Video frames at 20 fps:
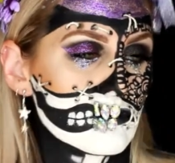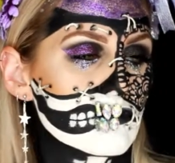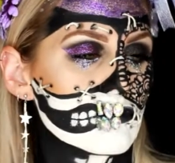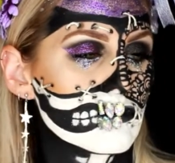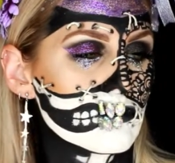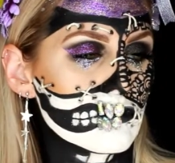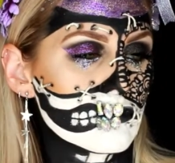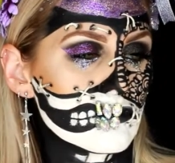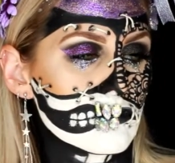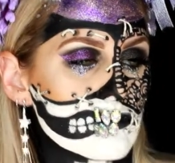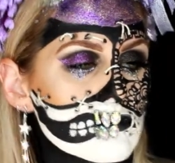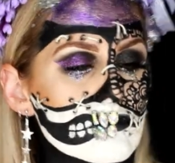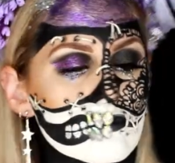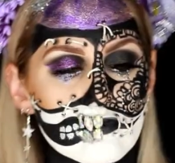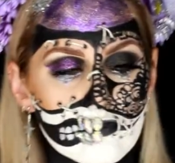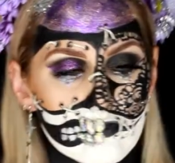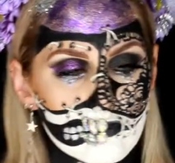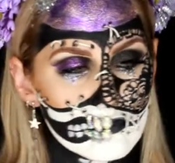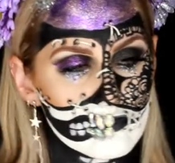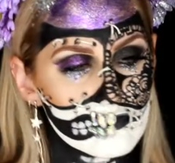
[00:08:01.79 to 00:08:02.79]
This is me
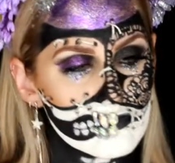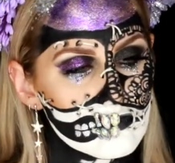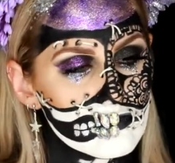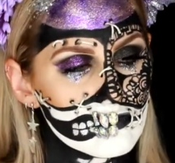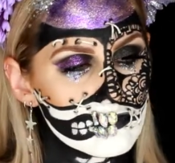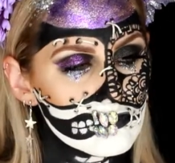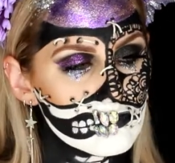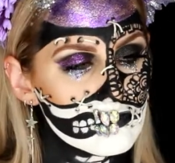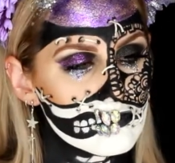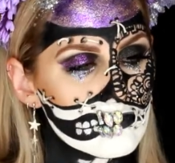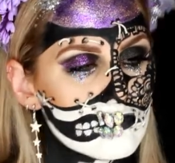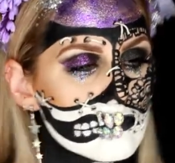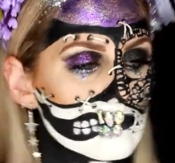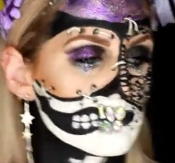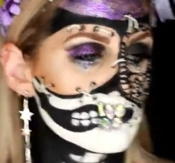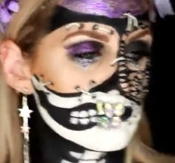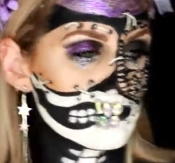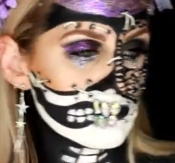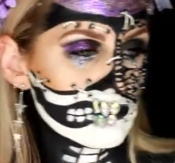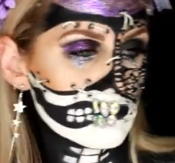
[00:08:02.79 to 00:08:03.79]
celebrating after a
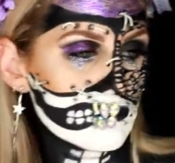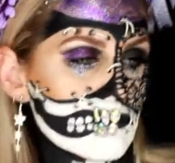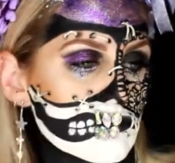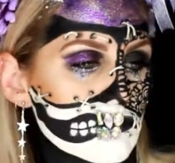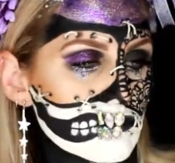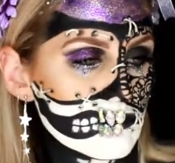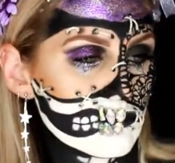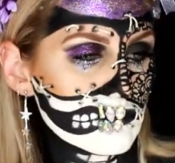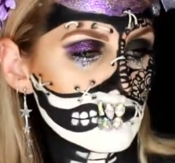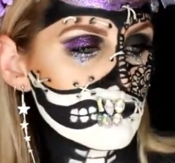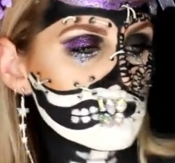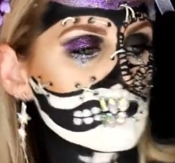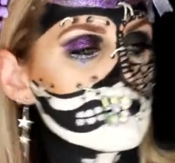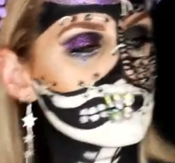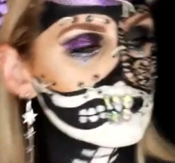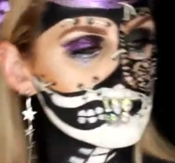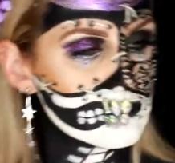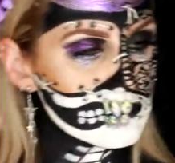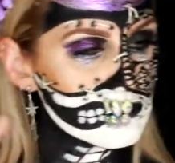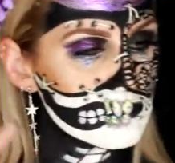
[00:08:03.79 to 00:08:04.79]
4.5 hour paint.